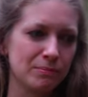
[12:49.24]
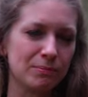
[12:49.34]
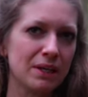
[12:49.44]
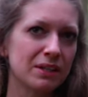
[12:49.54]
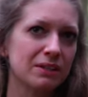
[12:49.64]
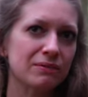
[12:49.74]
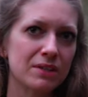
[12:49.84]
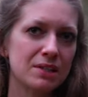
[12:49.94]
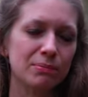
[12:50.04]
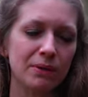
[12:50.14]
make it
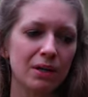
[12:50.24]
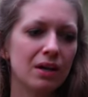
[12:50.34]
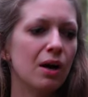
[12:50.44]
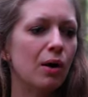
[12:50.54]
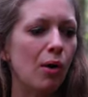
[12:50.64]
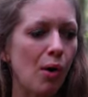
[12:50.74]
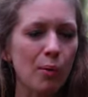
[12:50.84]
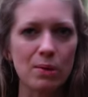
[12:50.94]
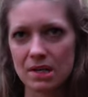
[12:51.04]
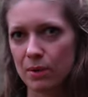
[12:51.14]
invisible. Or
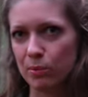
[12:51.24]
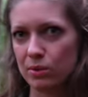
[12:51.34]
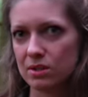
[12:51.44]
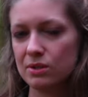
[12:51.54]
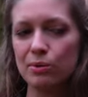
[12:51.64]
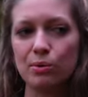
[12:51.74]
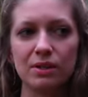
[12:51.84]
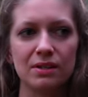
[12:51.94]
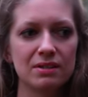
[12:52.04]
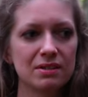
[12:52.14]
what I would do
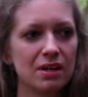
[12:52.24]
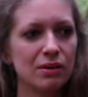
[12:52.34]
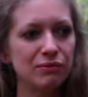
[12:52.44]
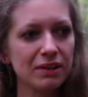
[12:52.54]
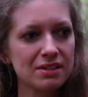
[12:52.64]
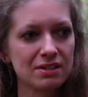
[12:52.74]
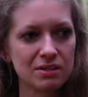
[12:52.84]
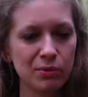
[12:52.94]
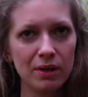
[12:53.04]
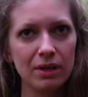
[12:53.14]
is fix the
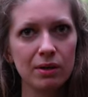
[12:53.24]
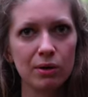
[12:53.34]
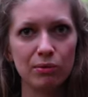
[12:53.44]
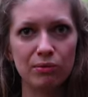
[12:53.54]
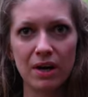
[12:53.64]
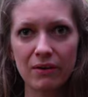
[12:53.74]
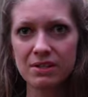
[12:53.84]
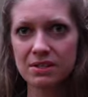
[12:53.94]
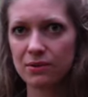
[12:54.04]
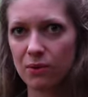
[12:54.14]
string very
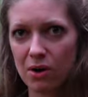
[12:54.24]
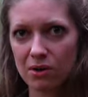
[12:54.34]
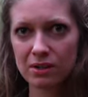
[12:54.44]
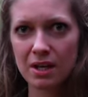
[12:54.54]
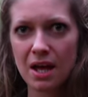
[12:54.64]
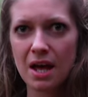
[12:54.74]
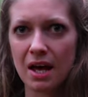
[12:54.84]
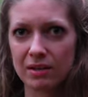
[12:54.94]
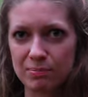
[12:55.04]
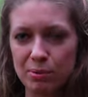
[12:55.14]
strong
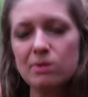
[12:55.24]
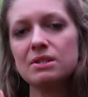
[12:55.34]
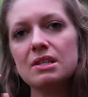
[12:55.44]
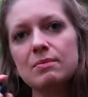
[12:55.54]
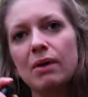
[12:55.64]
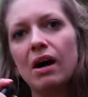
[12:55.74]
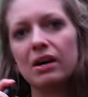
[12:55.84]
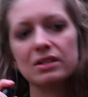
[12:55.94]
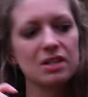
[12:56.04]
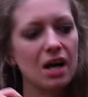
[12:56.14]
and put this
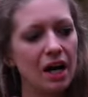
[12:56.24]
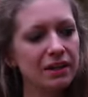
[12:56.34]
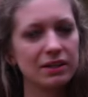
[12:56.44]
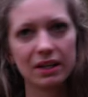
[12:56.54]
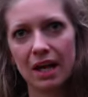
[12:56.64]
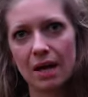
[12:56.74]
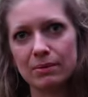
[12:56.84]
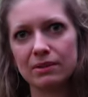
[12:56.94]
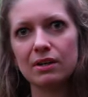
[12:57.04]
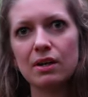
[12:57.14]
part under the
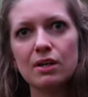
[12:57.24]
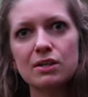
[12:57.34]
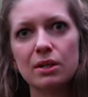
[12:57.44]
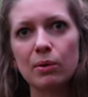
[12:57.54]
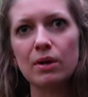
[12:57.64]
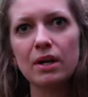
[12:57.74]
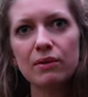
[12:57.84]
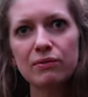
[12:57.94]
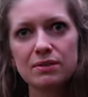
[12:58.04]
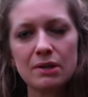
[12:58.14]
cabin. So
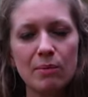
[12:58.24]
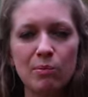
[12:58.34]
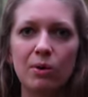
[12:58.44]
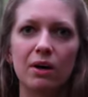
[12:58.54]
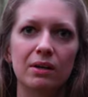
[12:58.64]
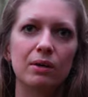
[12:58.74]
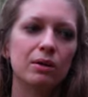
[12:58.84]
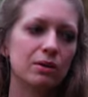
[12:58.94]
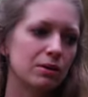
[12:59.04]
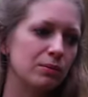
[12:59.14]
if someone
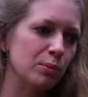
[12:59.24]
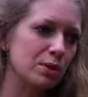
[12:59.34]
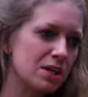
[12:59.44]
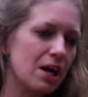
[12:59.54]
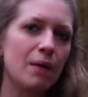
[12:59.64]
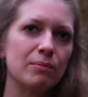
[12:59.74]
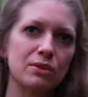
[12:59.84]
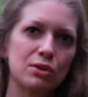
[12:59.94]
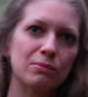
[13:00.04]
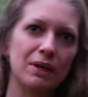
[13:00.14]
would come
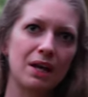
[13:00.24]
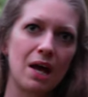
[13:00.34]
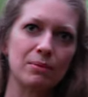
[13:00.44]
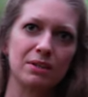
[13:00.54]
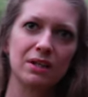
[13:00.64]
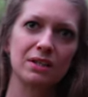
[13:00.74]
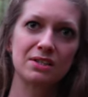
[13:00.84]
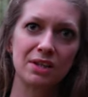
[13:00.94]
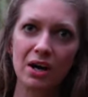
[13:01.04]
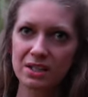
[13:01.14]
to my cabin and
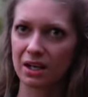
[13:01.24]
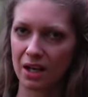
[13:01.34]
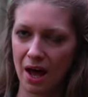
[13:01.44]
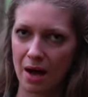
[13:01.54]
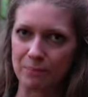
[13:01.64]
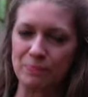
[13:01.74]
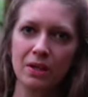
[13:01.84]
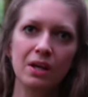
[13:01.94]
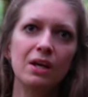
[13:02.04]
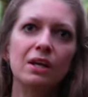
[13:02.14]
start the alarm,
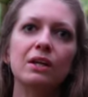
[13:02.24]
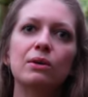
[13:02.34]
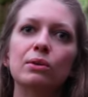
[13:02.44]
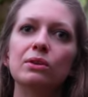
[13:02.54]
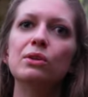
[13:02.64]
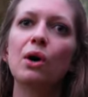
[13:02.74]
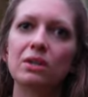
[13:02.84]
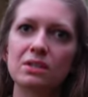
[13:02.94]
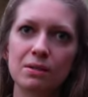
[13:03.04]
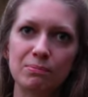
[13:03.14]
he could not